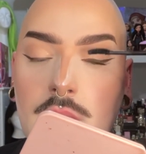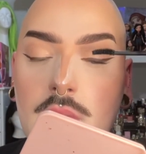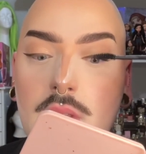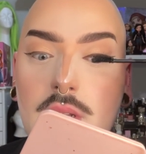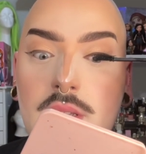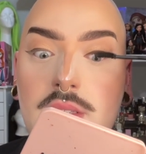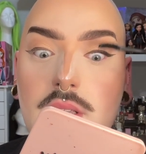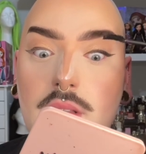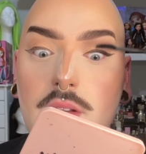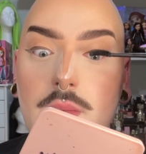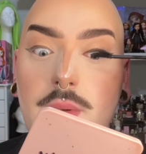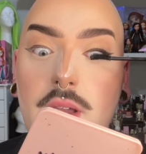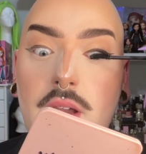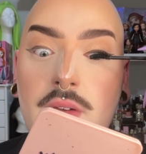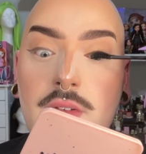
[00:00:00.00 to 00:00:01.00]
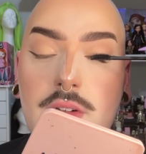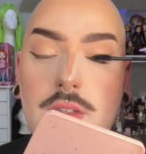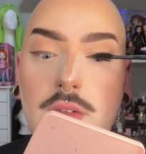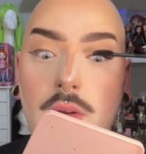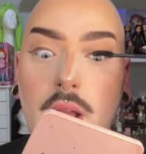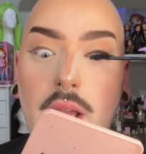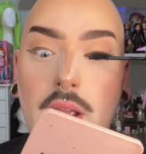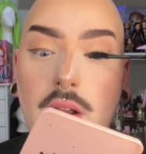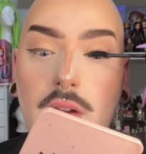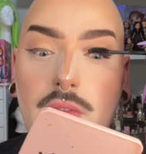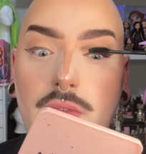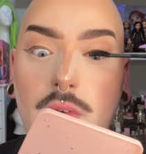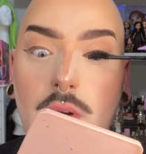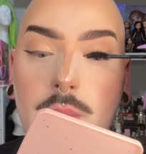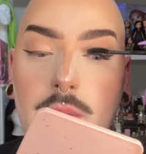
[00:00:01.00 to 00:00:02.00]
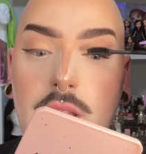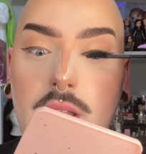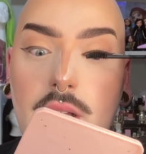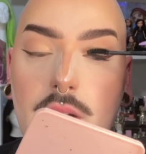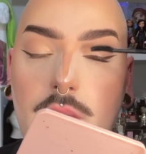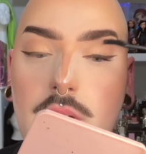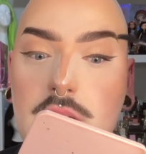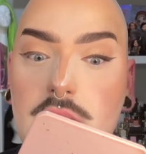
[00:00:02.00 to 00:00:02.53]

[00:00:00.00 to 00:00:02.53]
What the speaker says: It's a little bit of a drier formula, which